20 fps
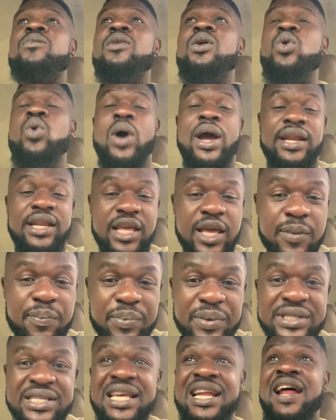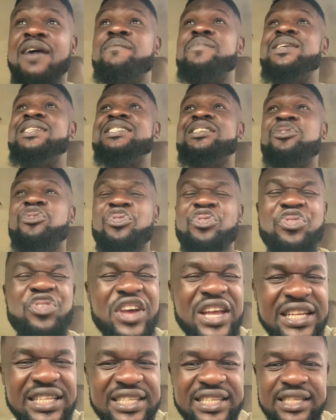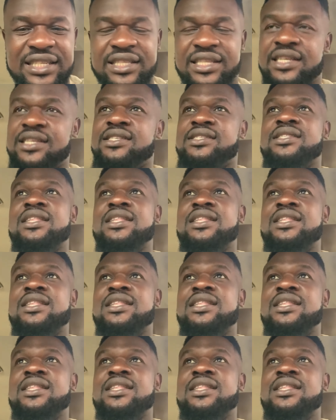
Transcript: who are in the APC that have been defending this.